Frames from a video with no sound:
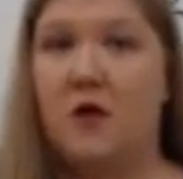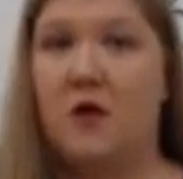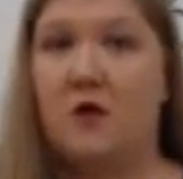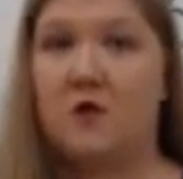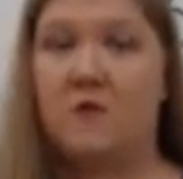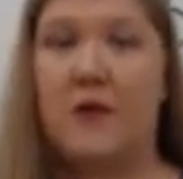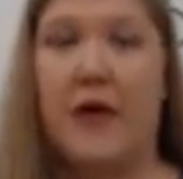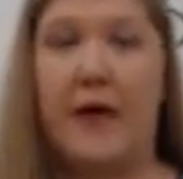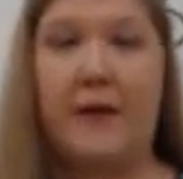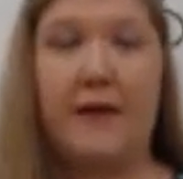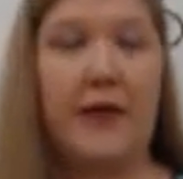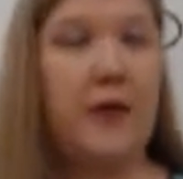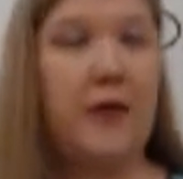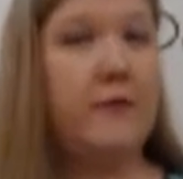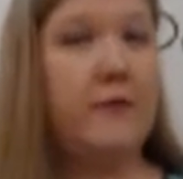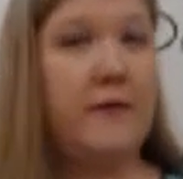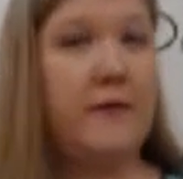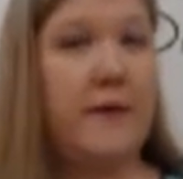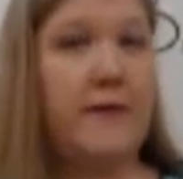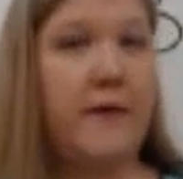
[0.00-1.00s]
So maybe
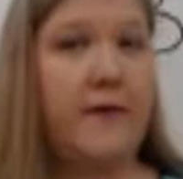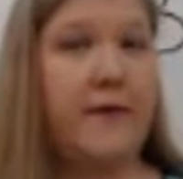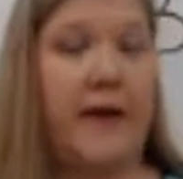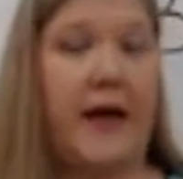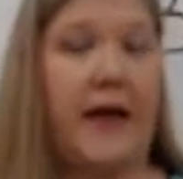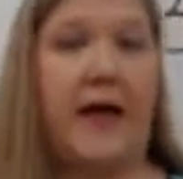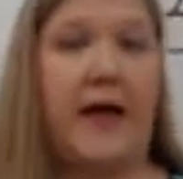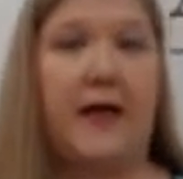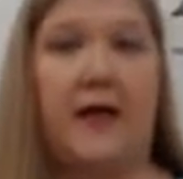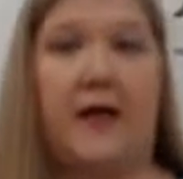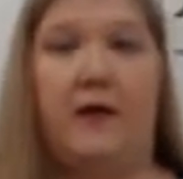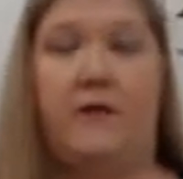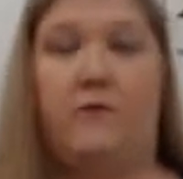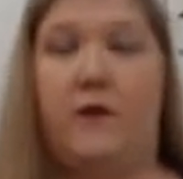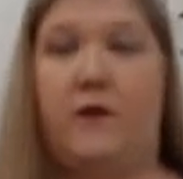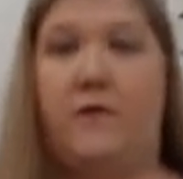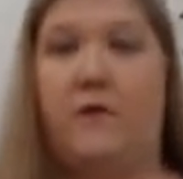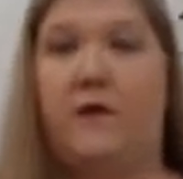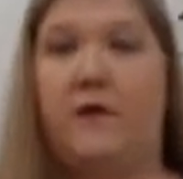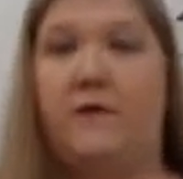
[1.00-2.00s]
you remember back in
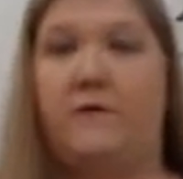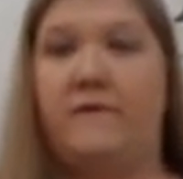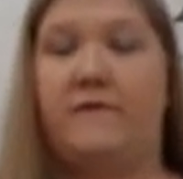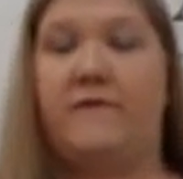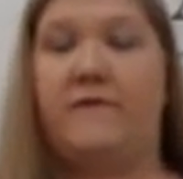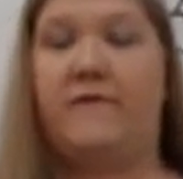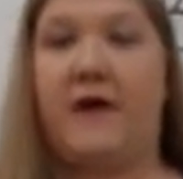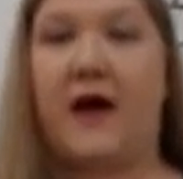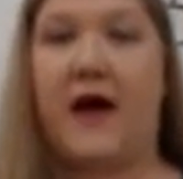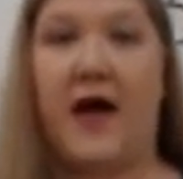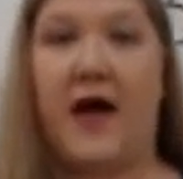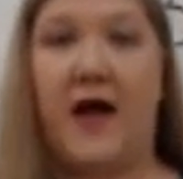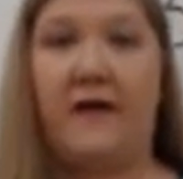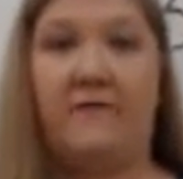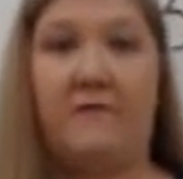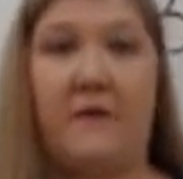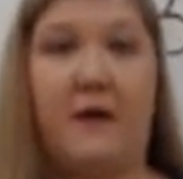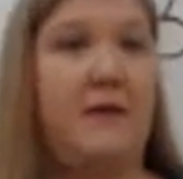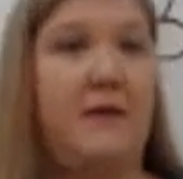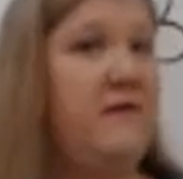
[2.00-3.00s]
when you were
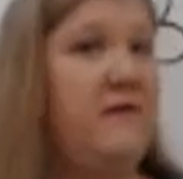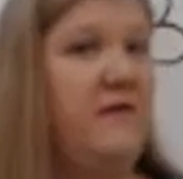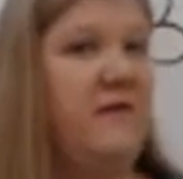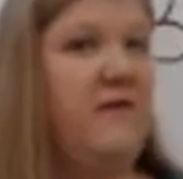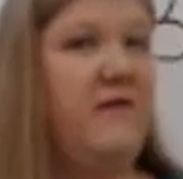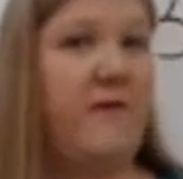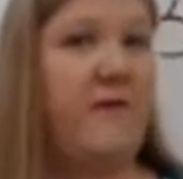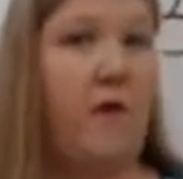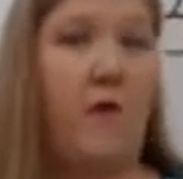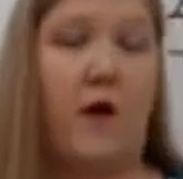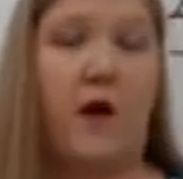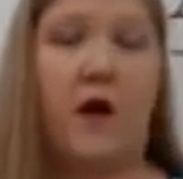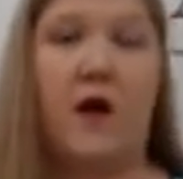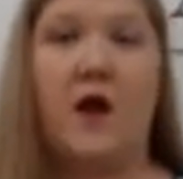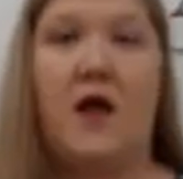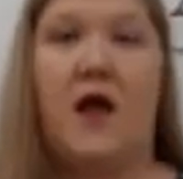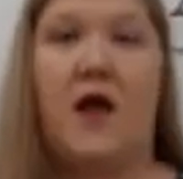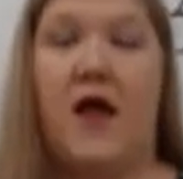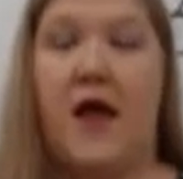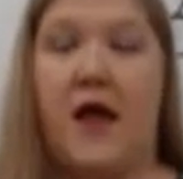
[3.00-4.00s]
5, maybe even 4,
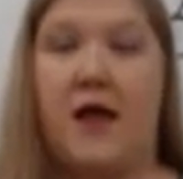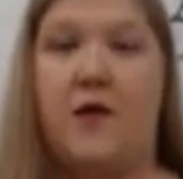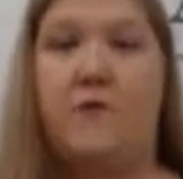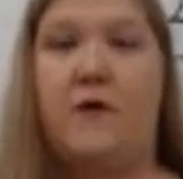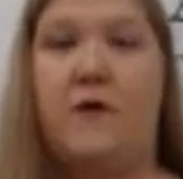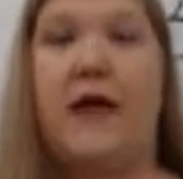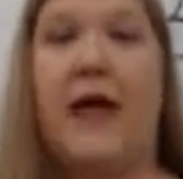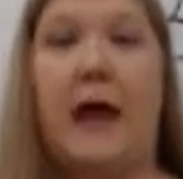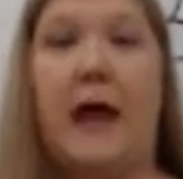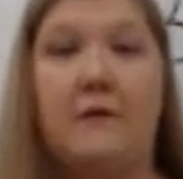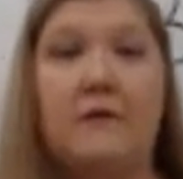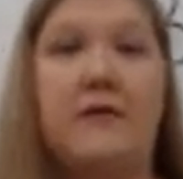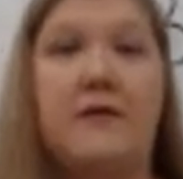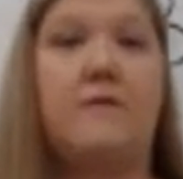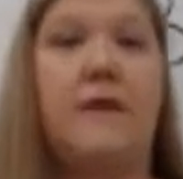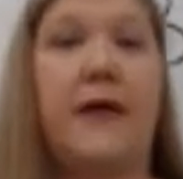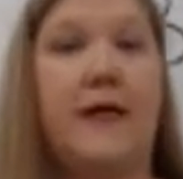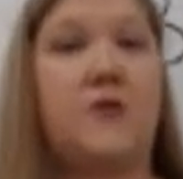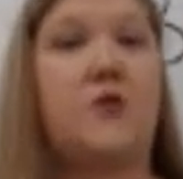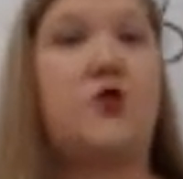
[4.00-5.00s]
and you were
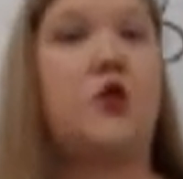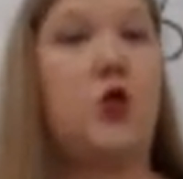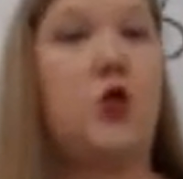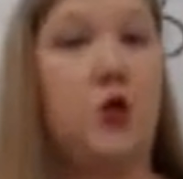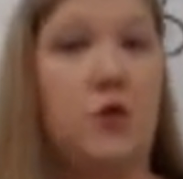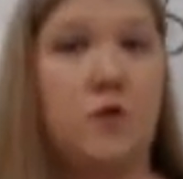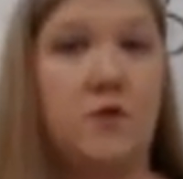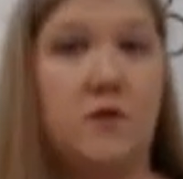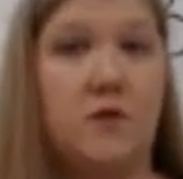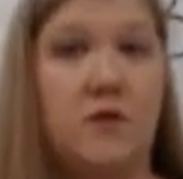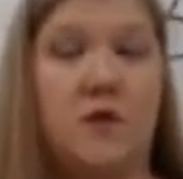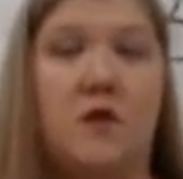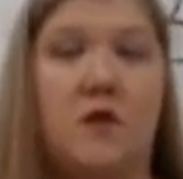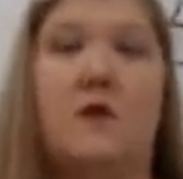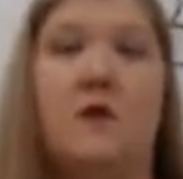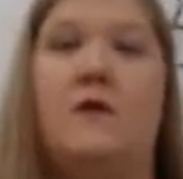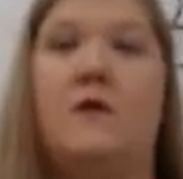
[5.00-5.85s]
counting by 2's.